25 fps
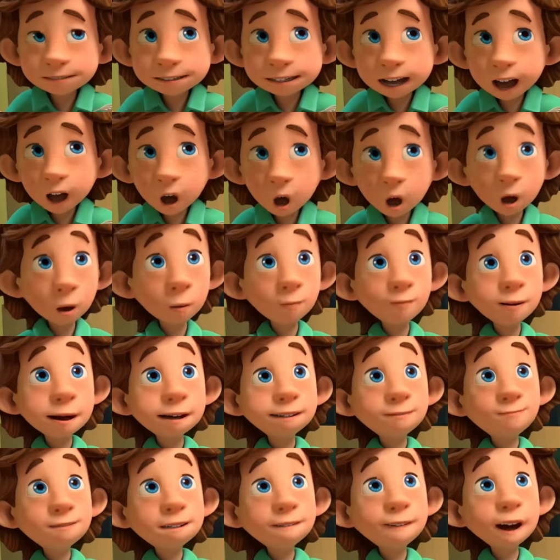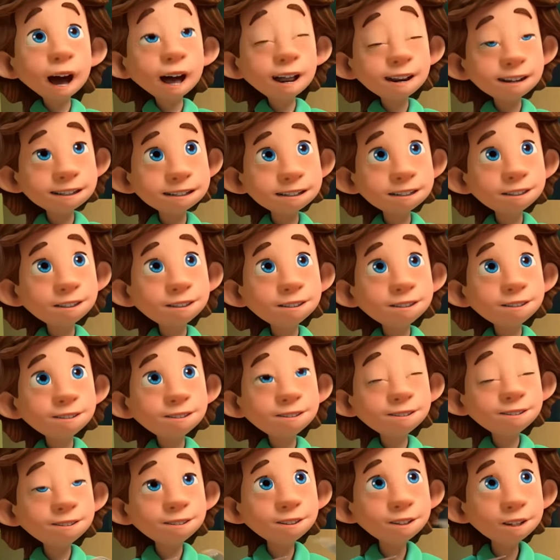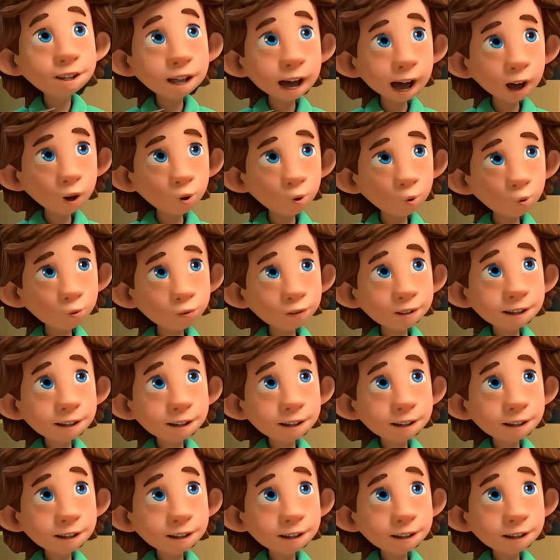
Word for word: I made an experiment. A real